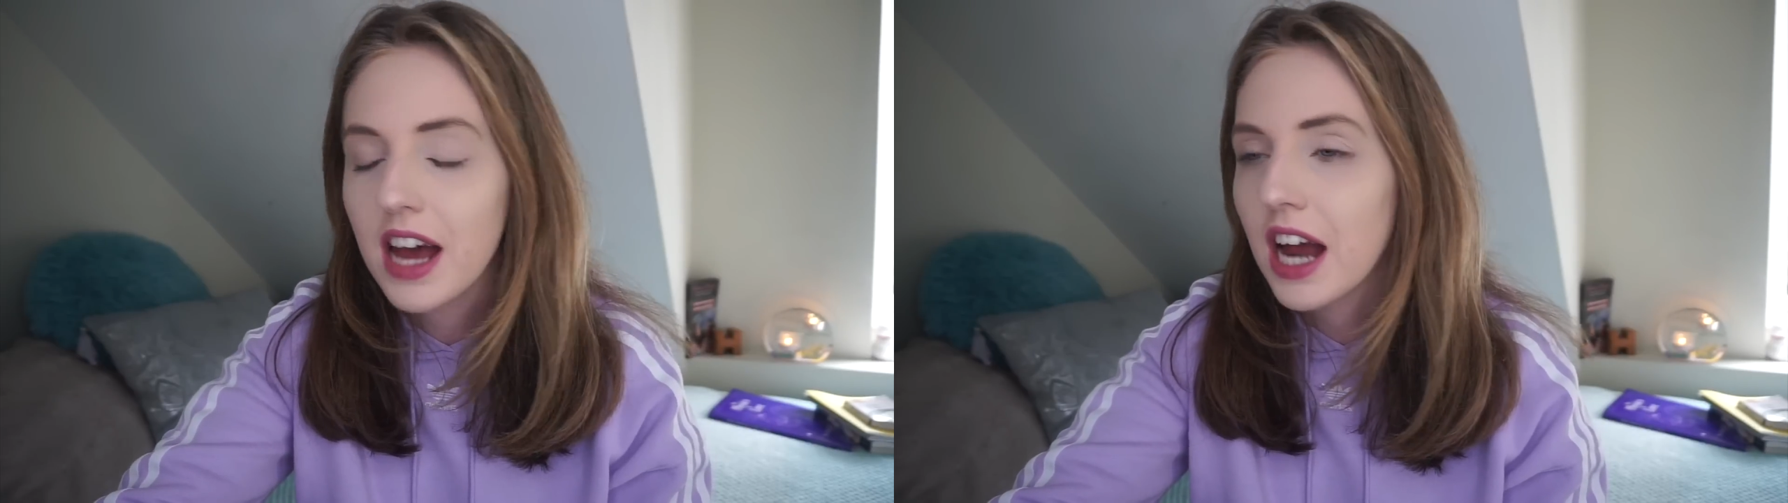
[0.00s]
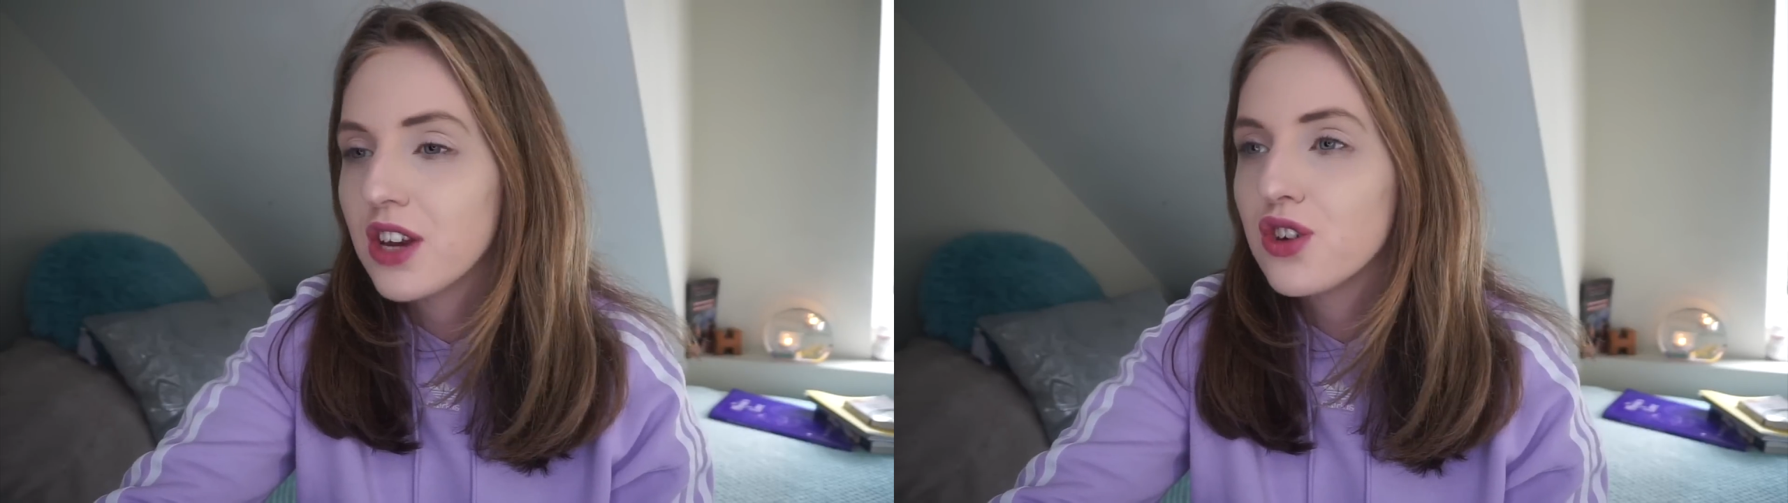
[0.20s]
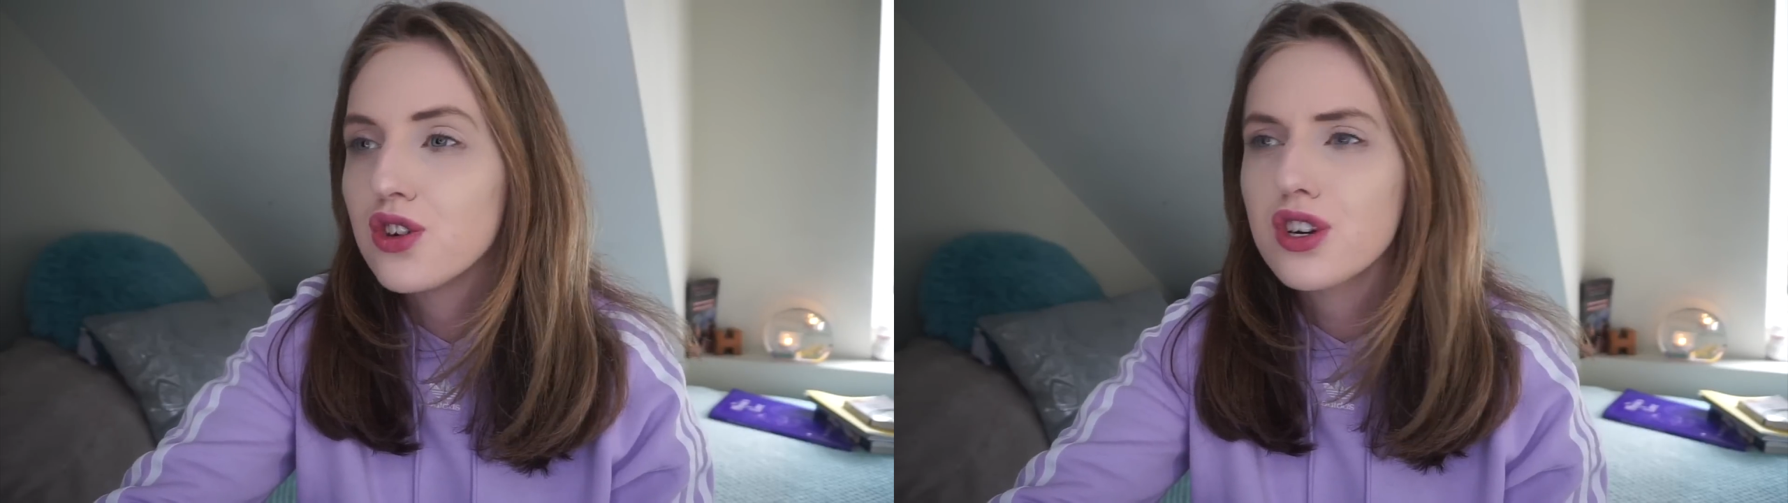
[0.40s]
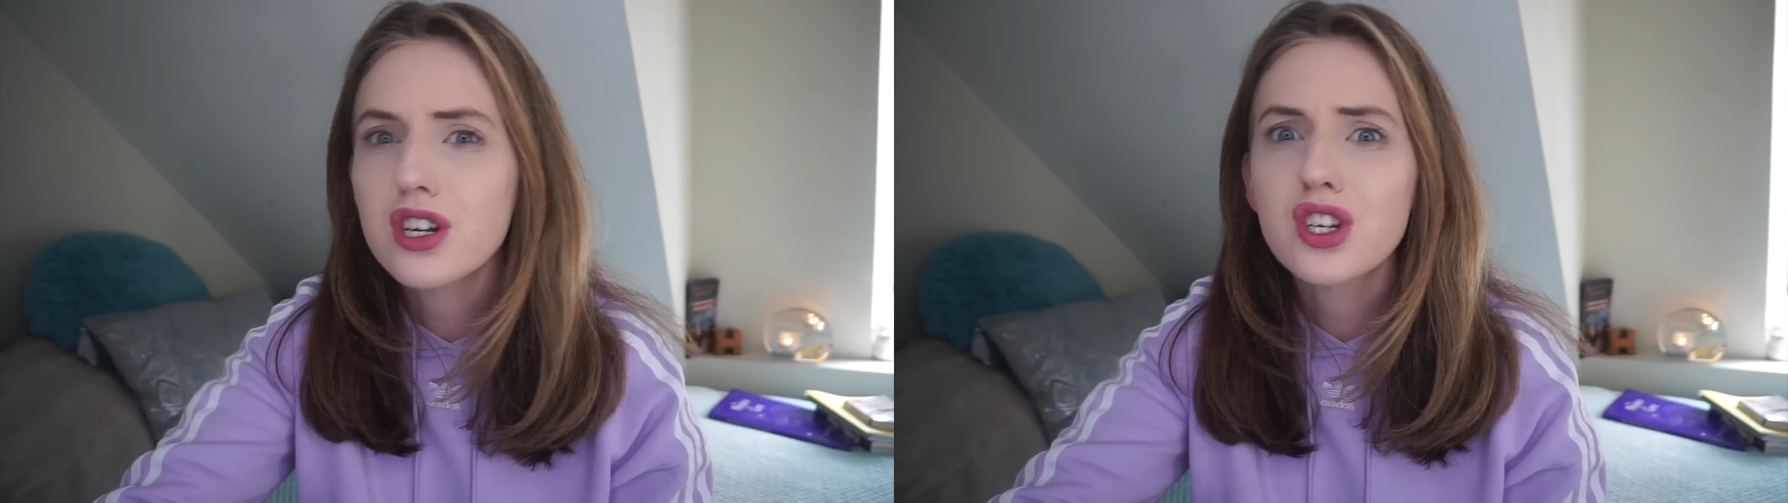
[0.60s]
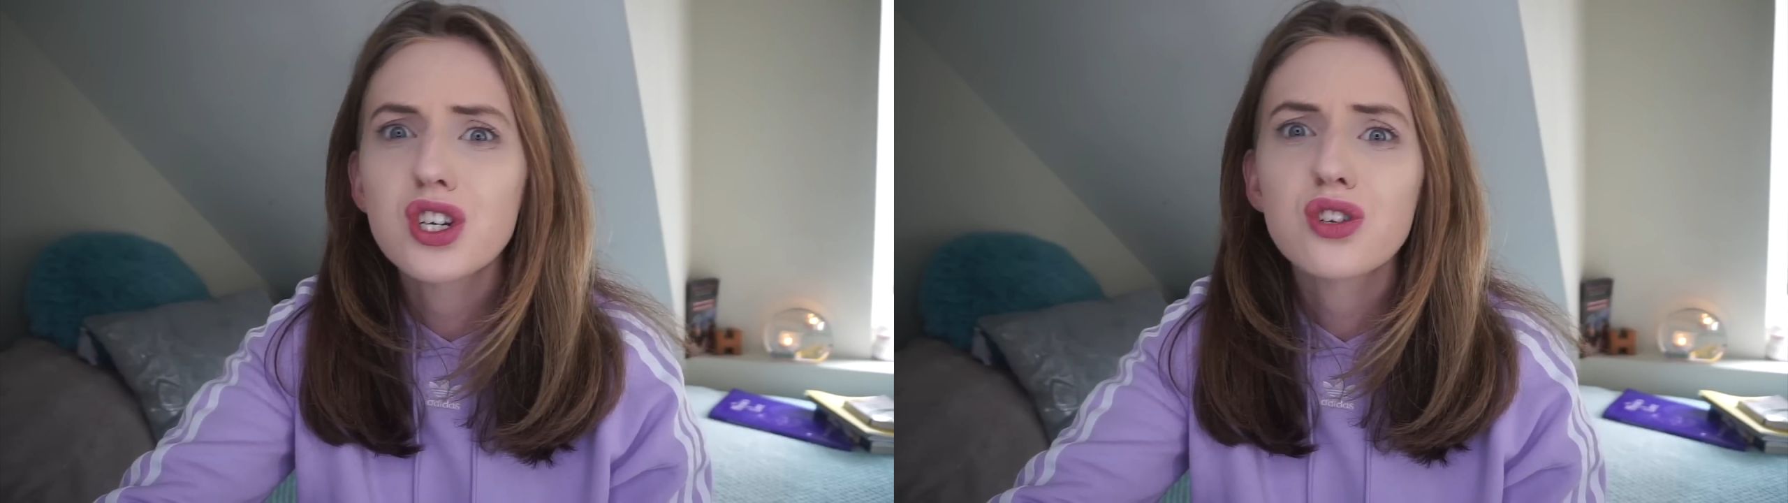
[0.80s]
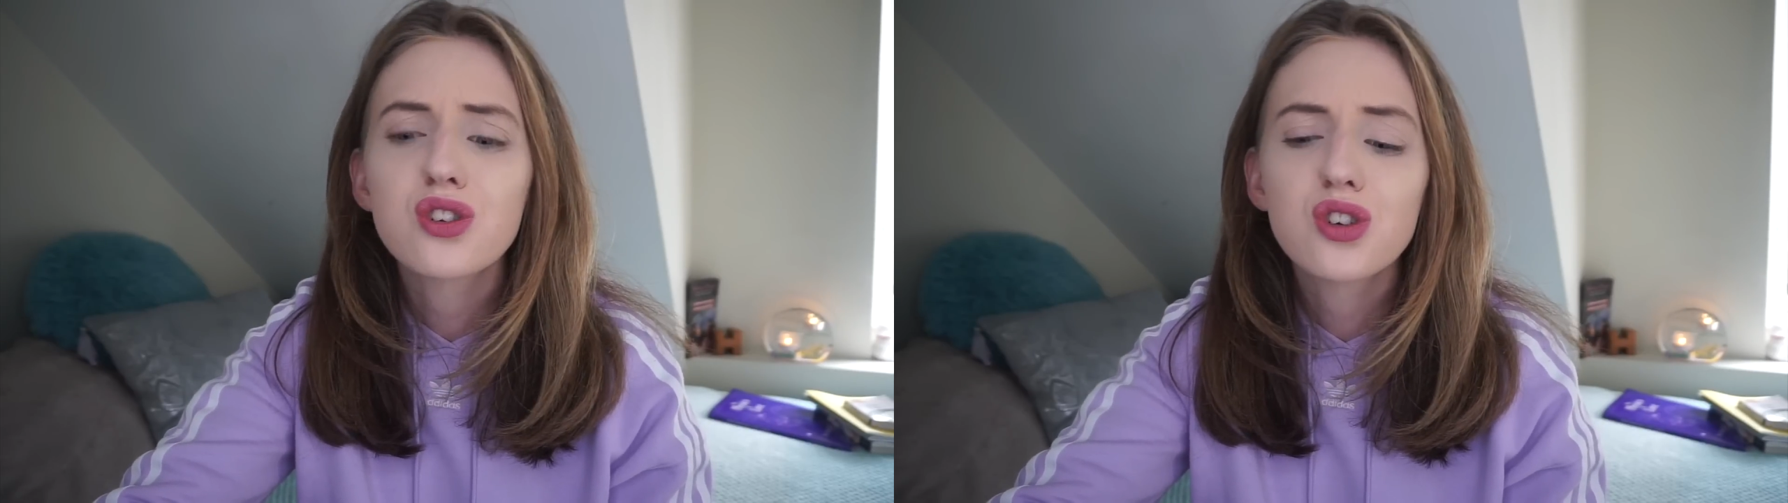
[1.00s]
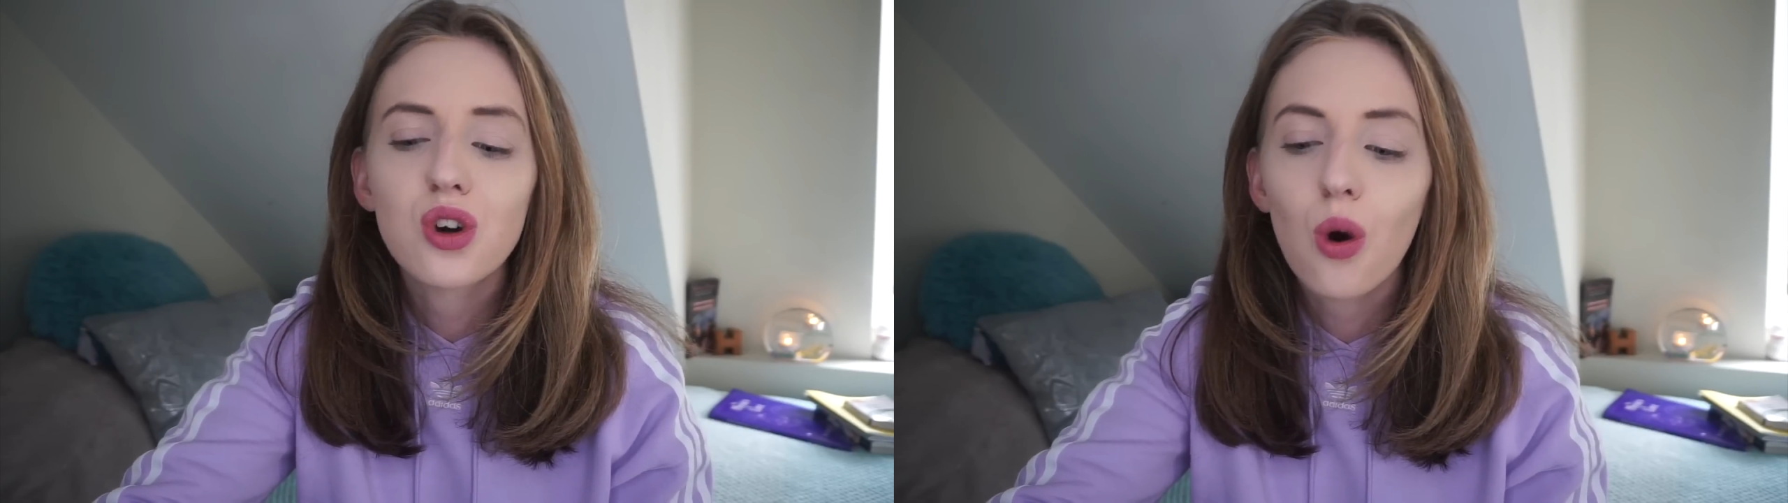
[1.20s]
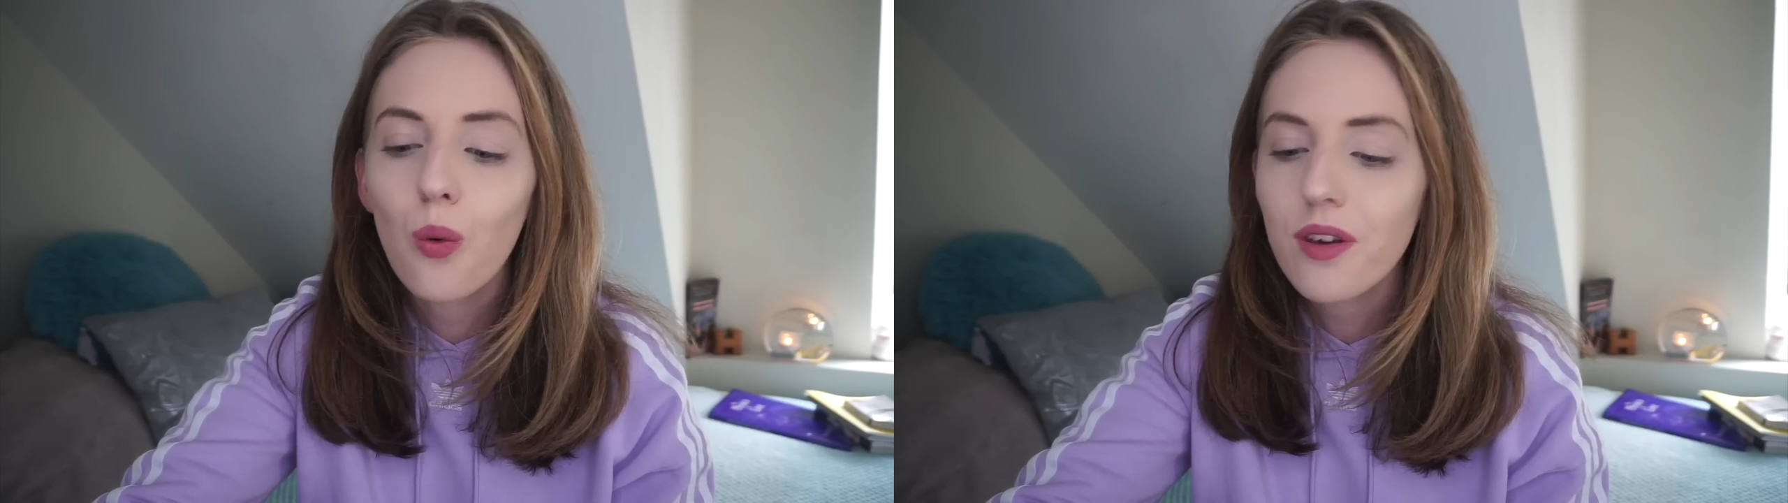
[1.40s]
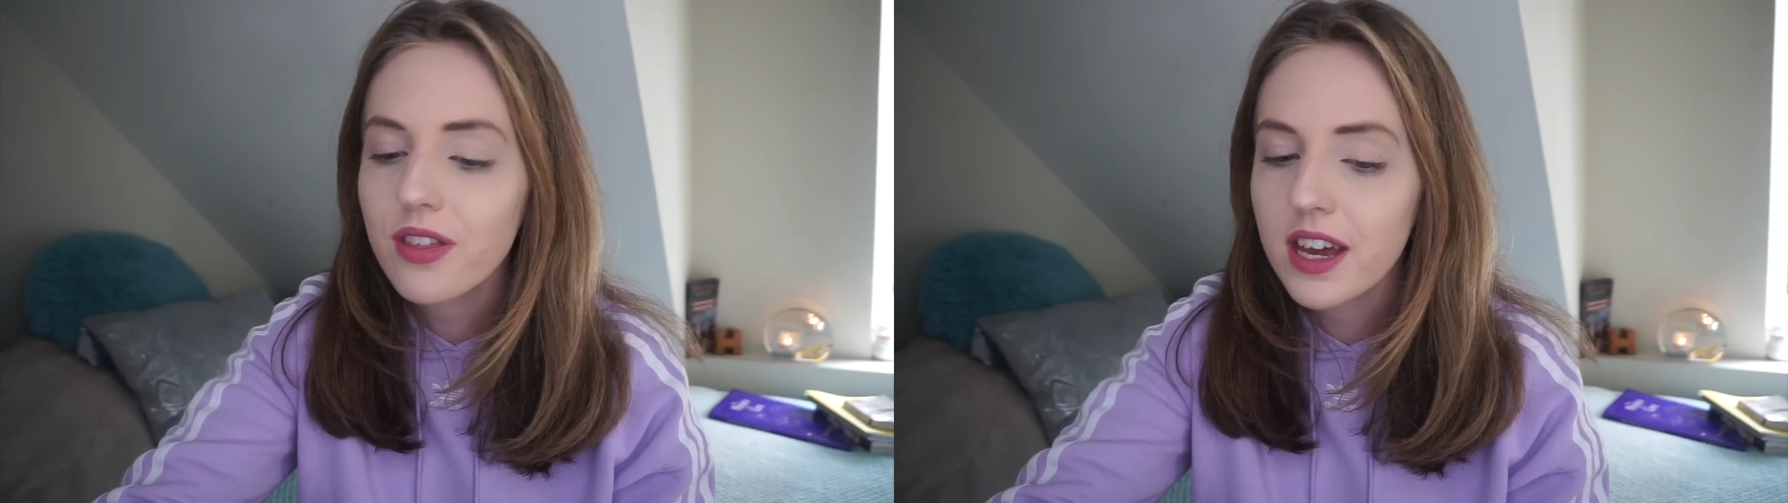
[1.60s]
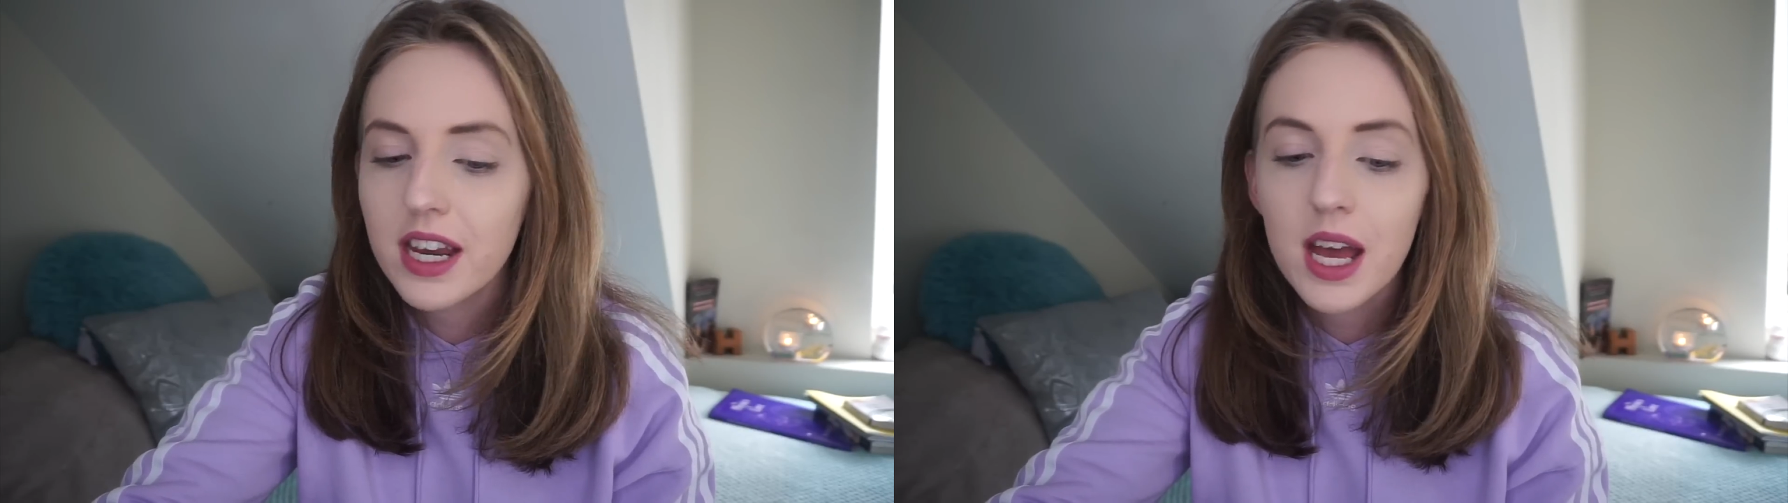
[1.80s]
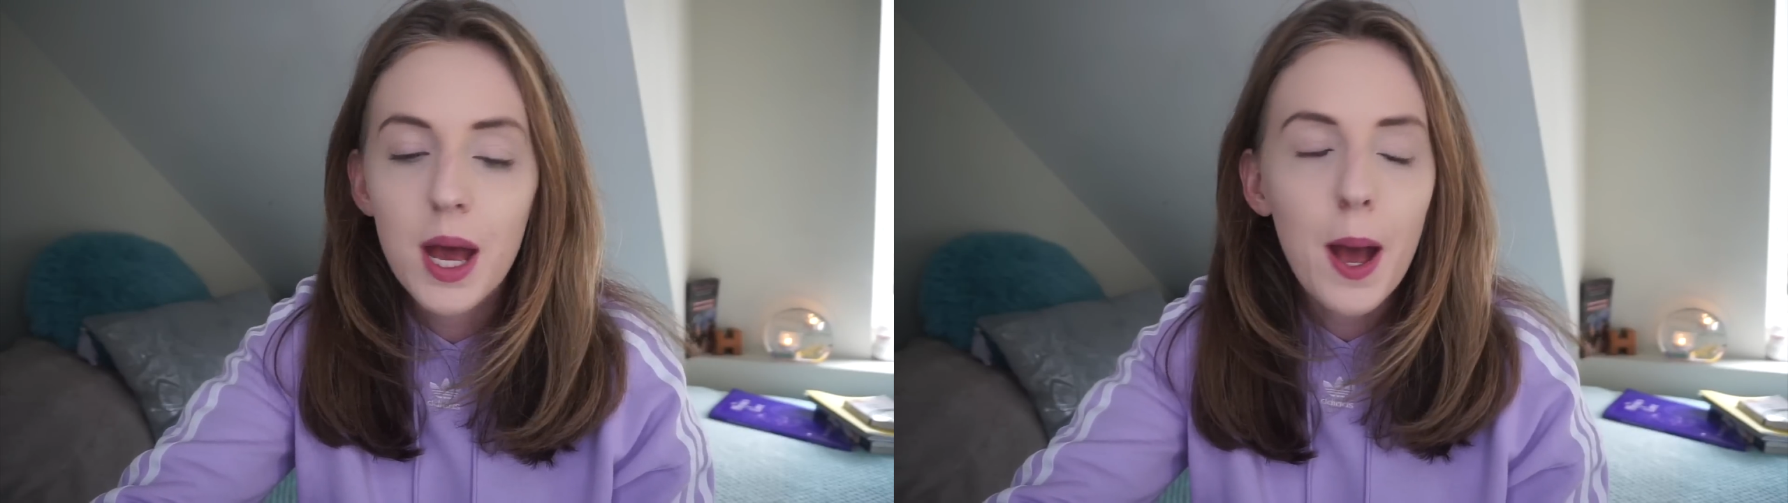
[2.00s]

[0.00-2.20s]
and you can just go with it,